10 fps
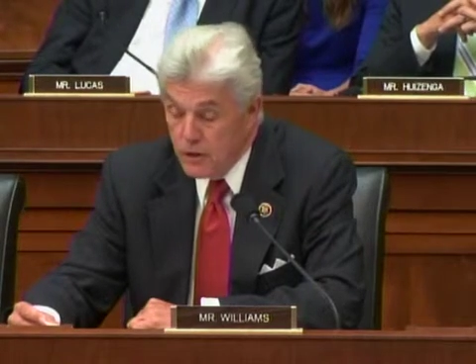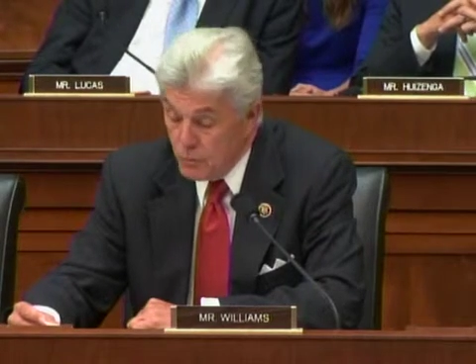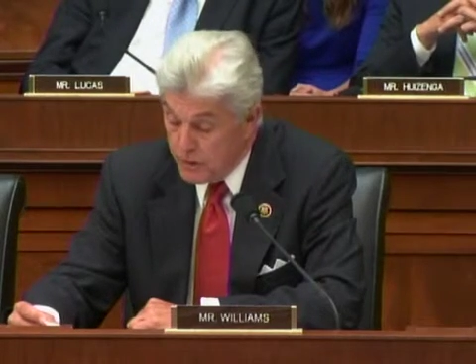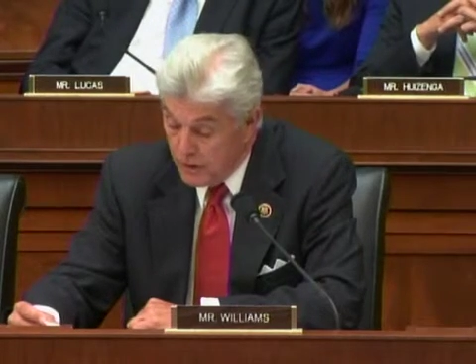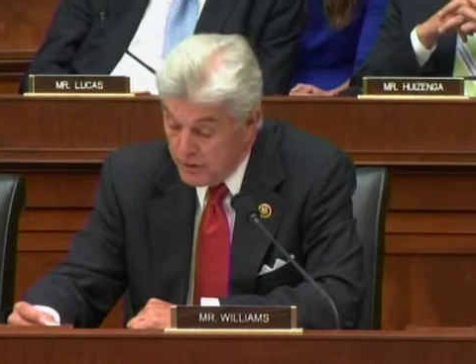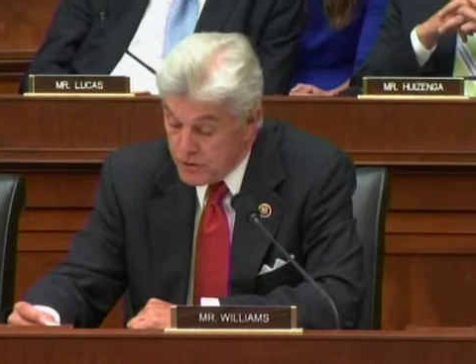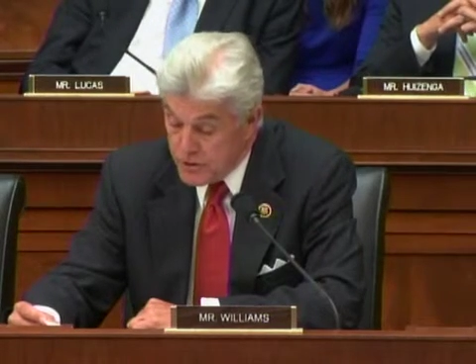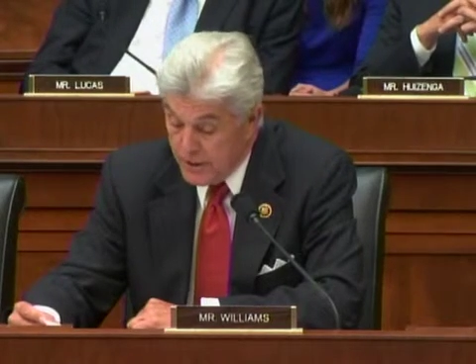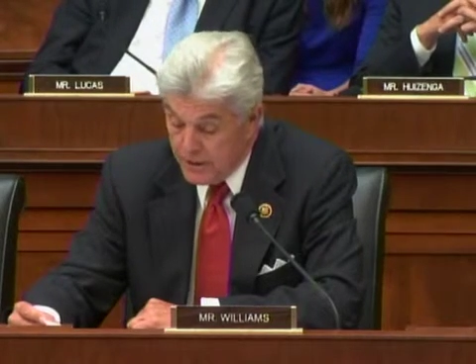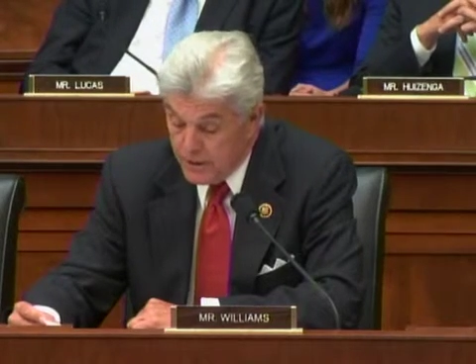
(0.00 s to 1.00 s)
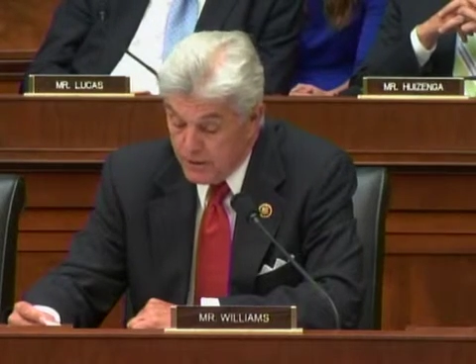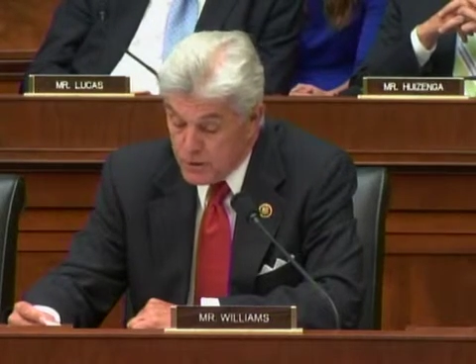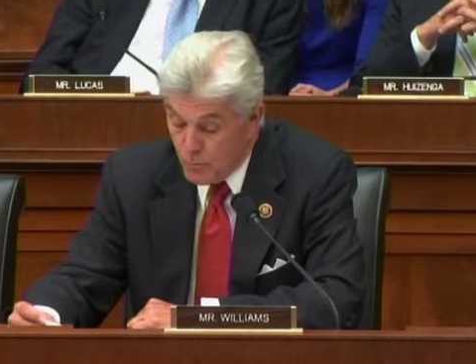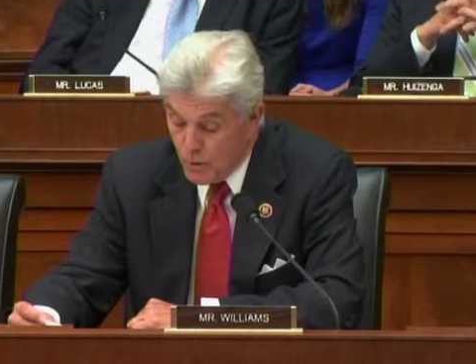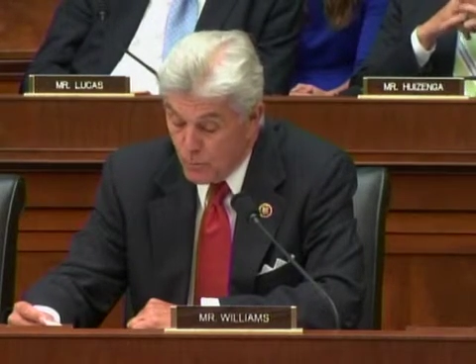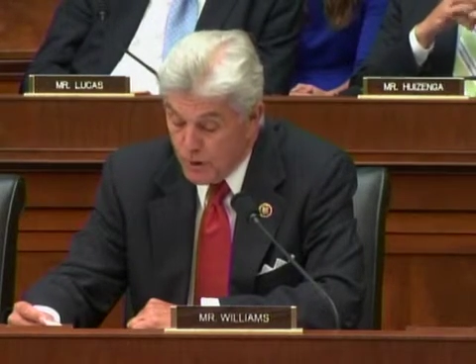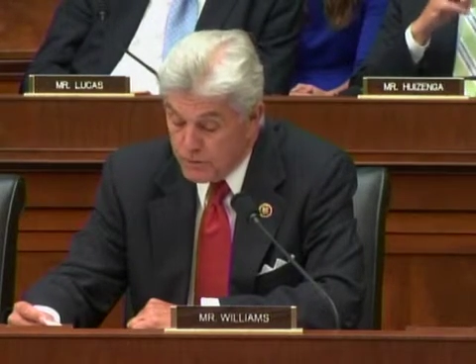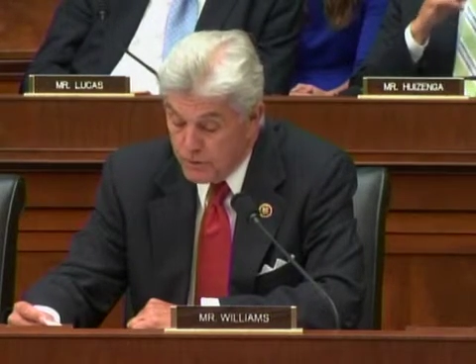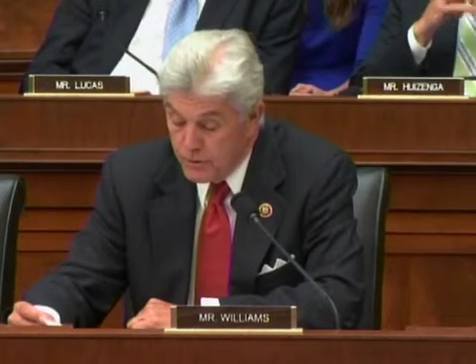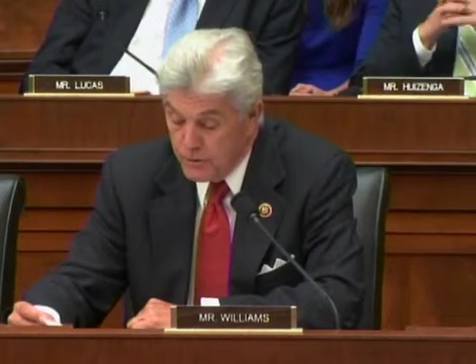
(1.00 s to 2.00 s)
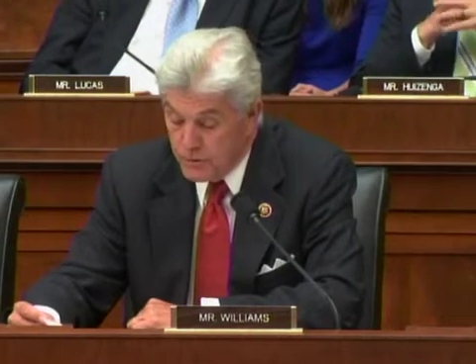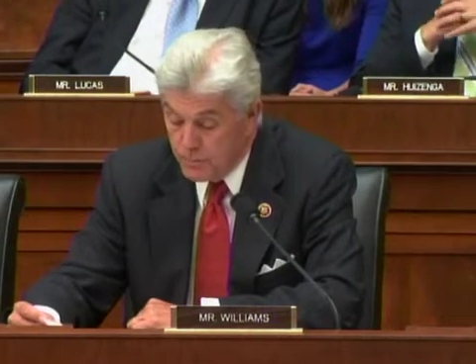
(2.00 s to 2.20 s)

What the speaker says: You went on to say there is more work to do